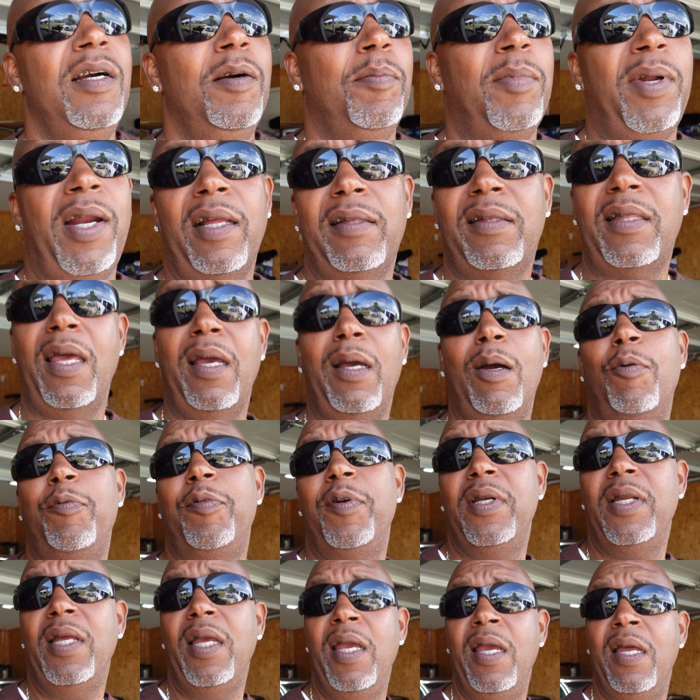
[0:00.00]
But I think I'm
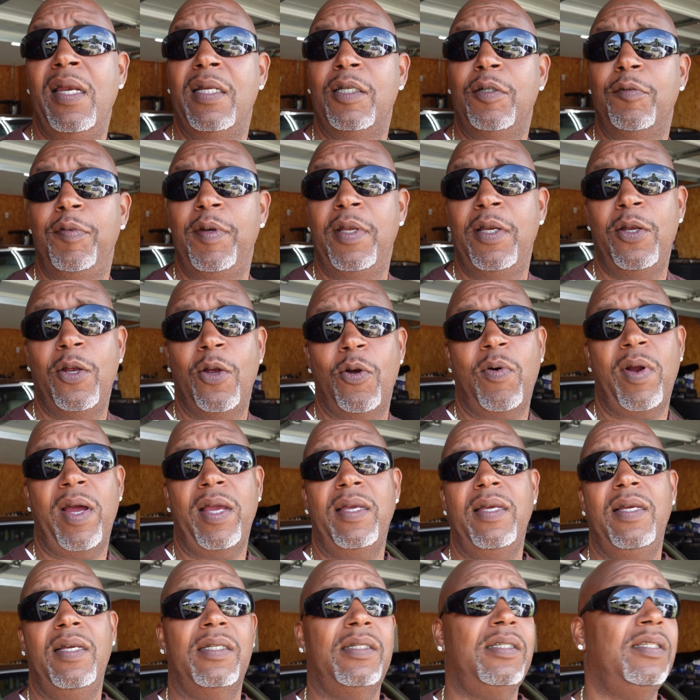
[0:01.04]
finna end this video right
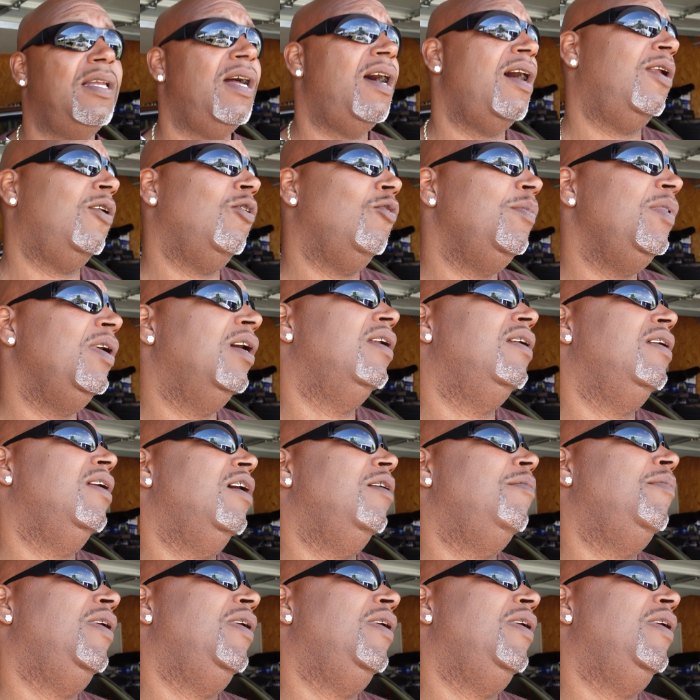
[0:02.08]
here and start on me a nut,